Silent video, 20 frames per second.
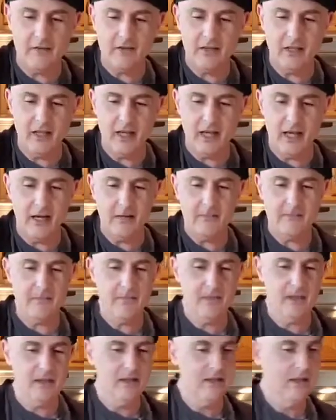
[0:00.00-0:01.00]
half to that.
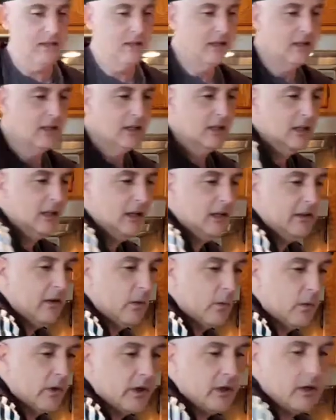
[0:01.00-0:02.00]
And
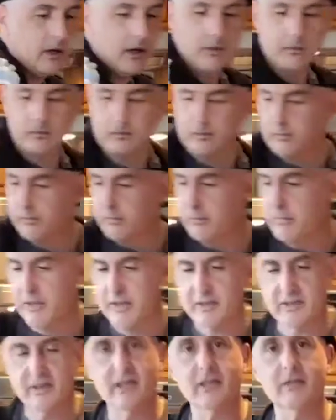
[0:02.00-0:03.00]
then we're going to
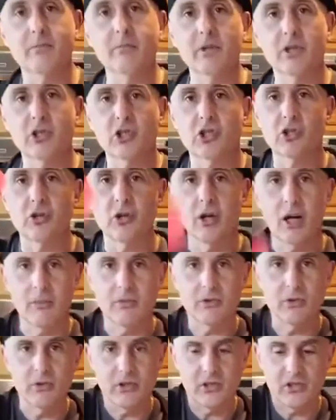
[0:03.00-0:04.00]
mix this mixture
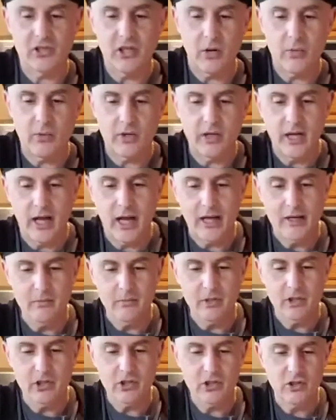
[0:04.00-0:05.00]
up. So this is our ricotta
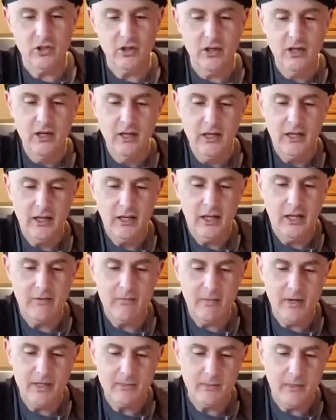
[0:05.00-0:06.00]
mixture. And I
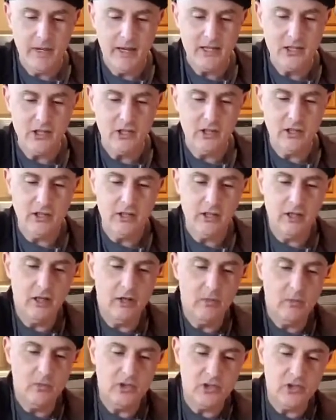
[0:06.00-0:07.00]
have my spatula
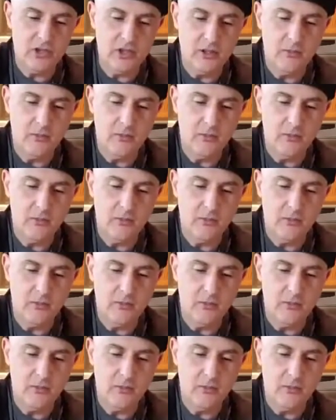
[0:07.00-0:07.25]
here, and we're